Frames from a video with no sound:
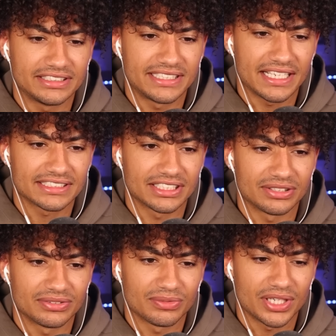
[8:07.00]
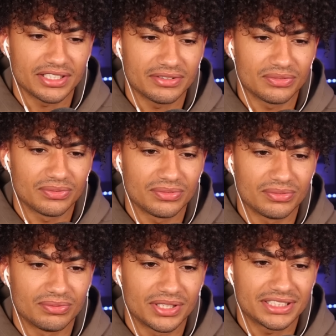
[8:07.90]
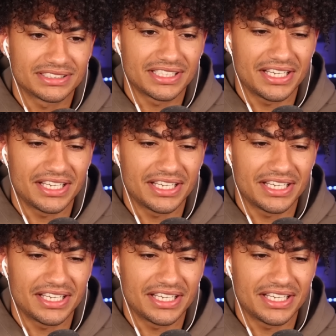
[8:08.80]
he's dancing. What? What is...